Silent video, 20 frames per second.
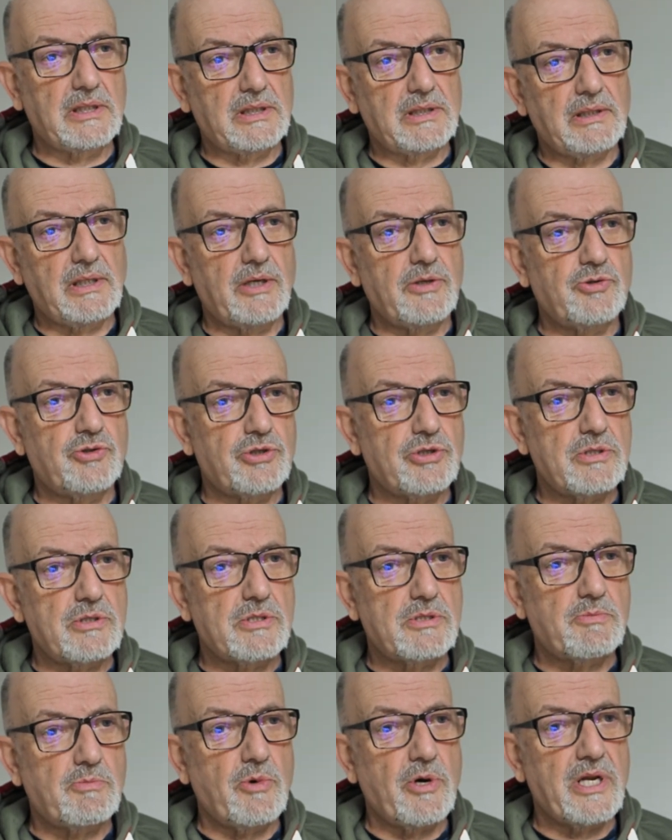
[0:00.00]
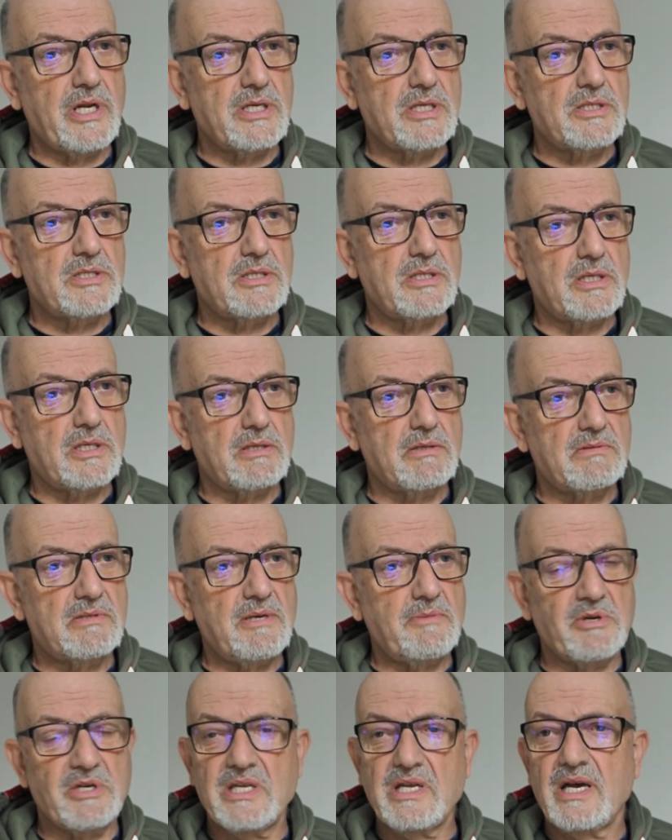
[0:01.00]
lotions when it's
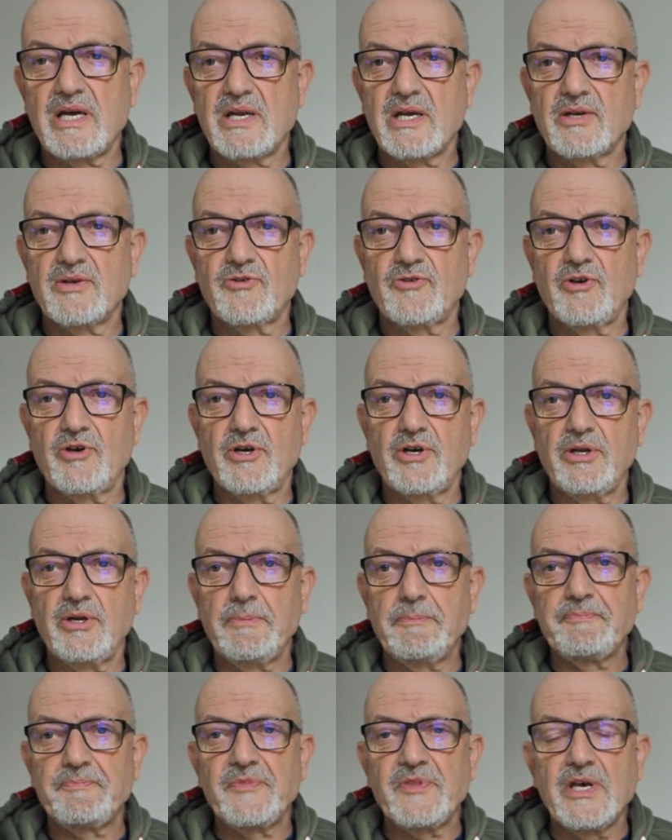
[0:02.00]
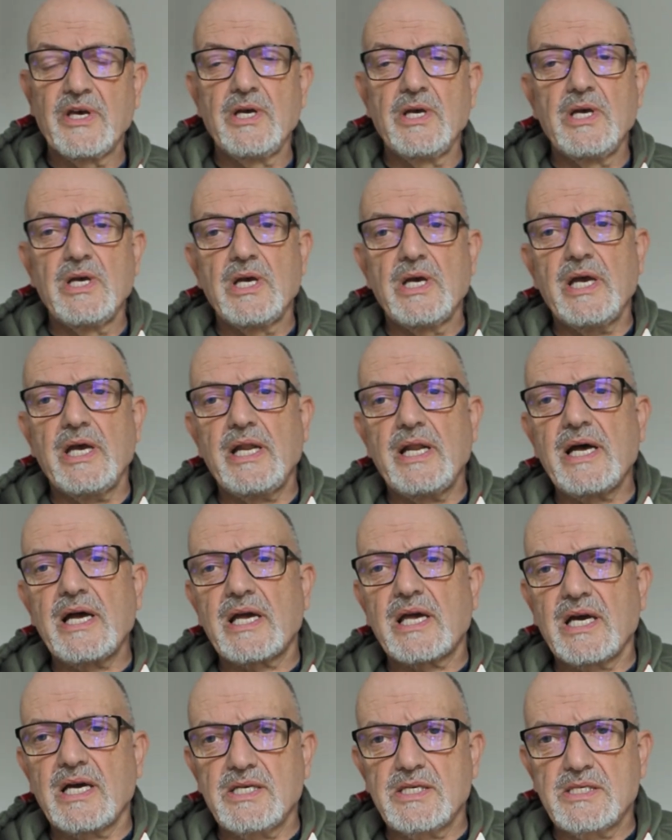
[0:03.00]
tipping down outside. In our
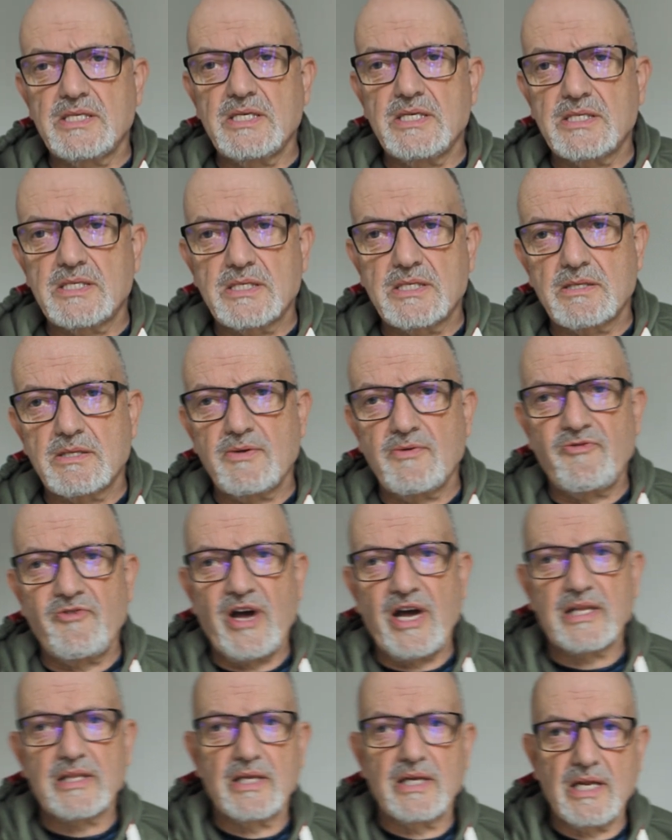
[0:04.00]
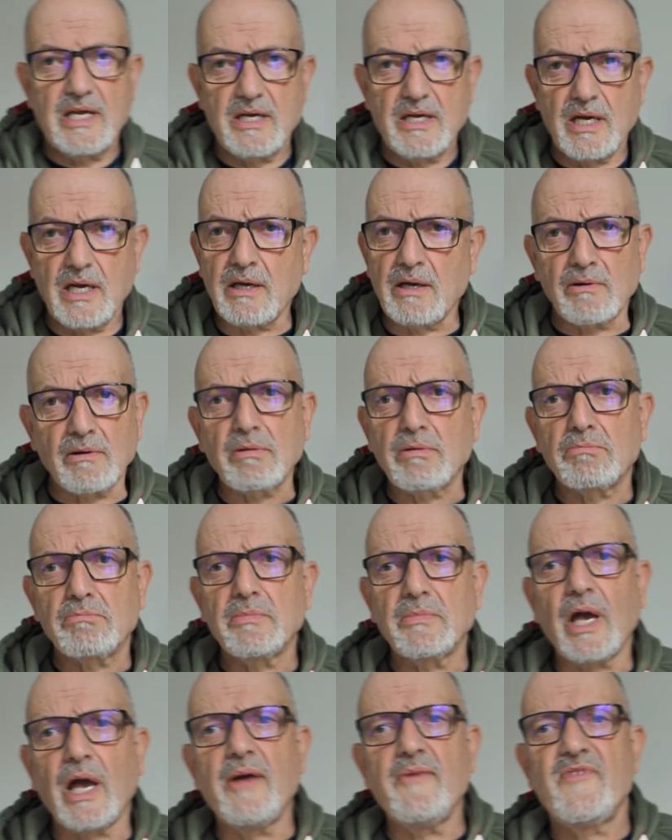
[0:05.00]
case, it's the fact that our
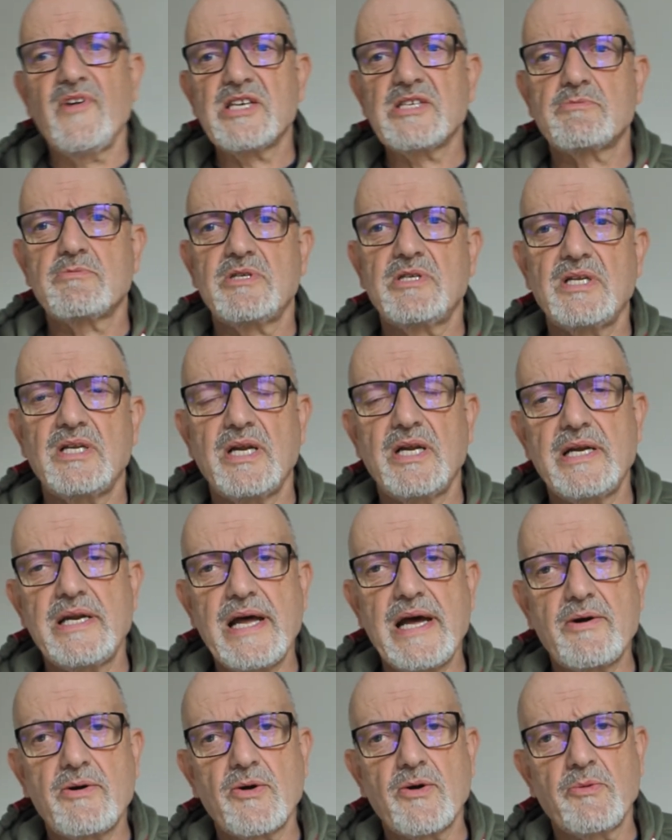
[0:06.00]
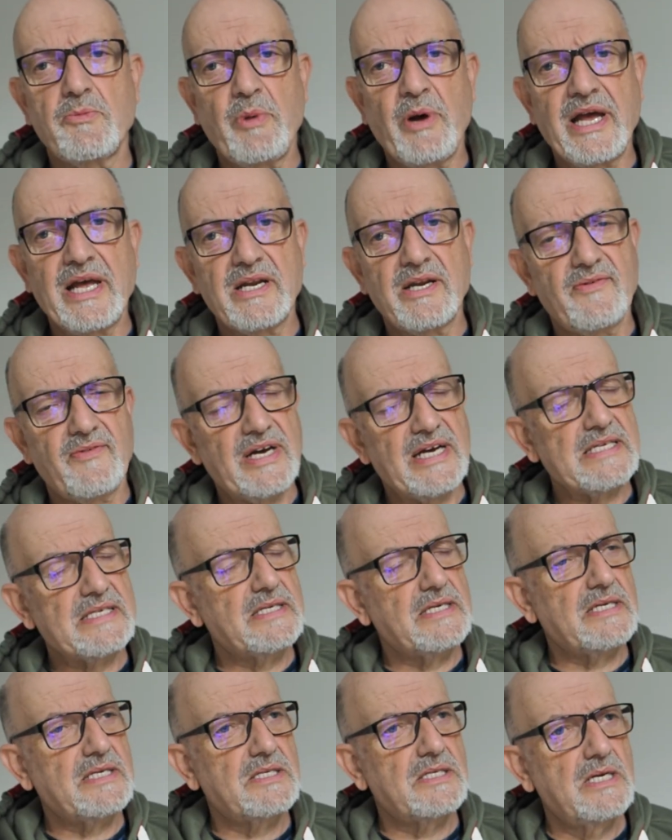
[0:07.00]
investment in a narrow band of
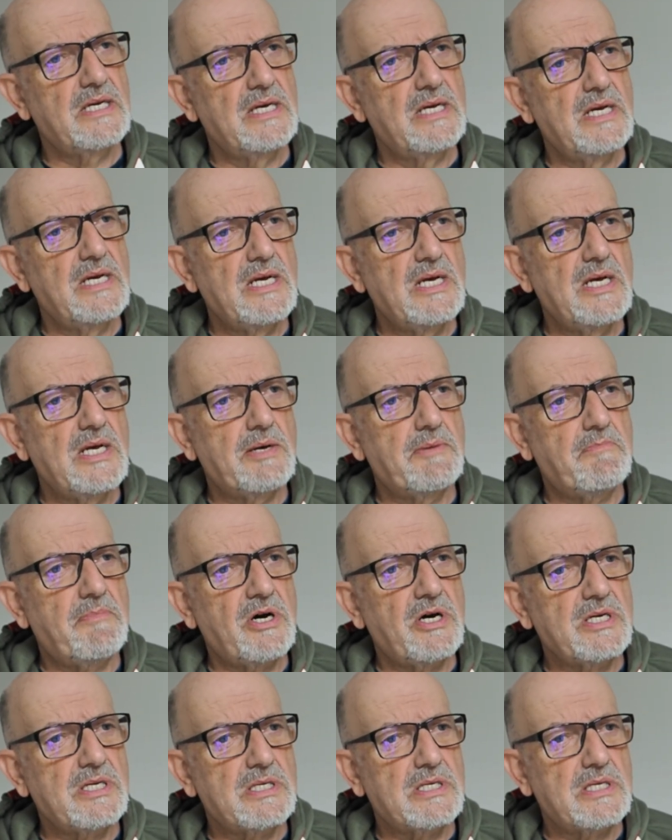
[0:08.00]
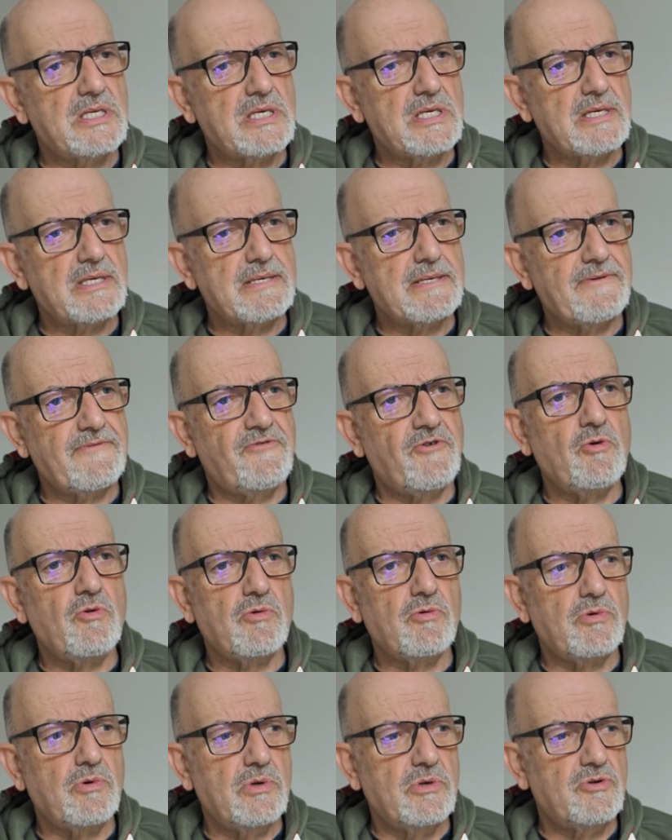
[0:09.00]
assets might
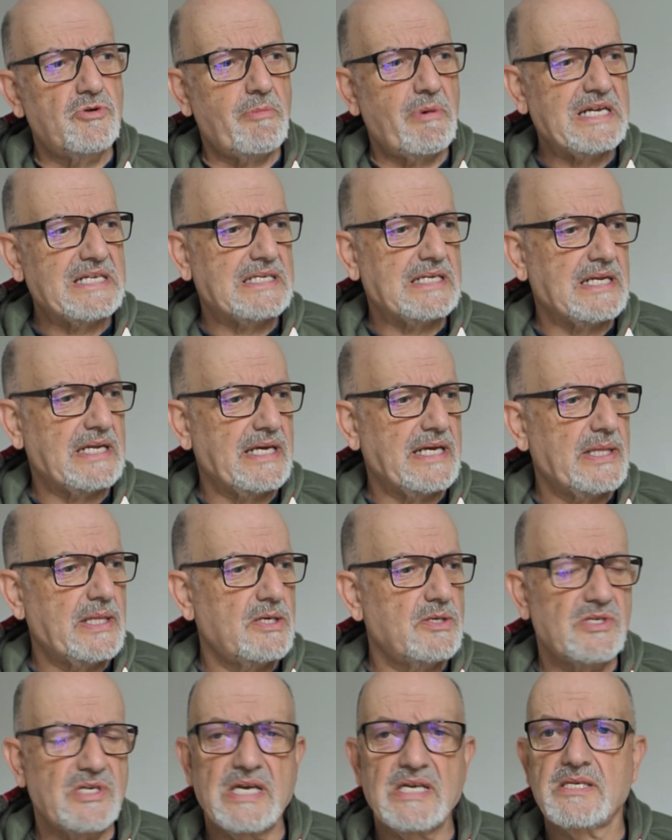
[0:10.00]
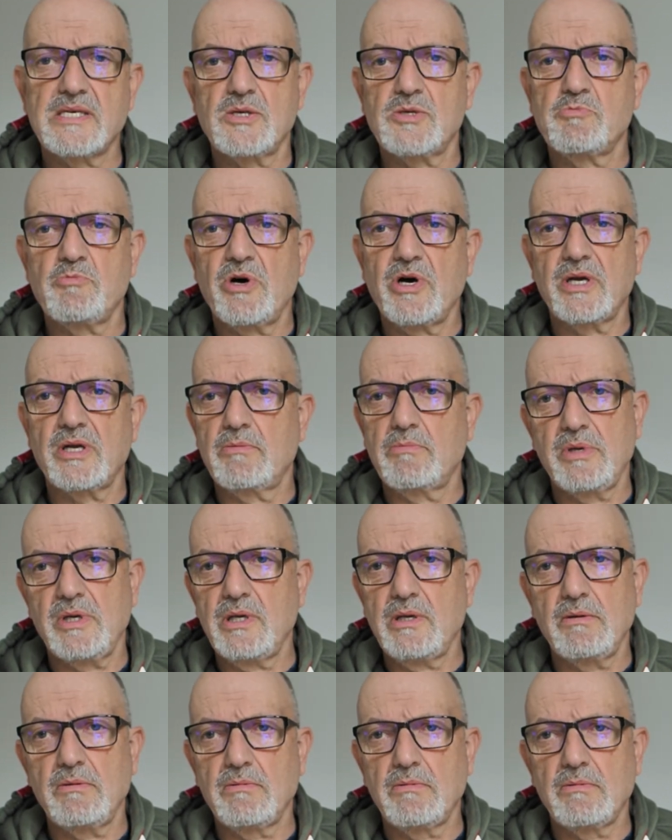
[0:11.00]
fall dramatically, and those assets might be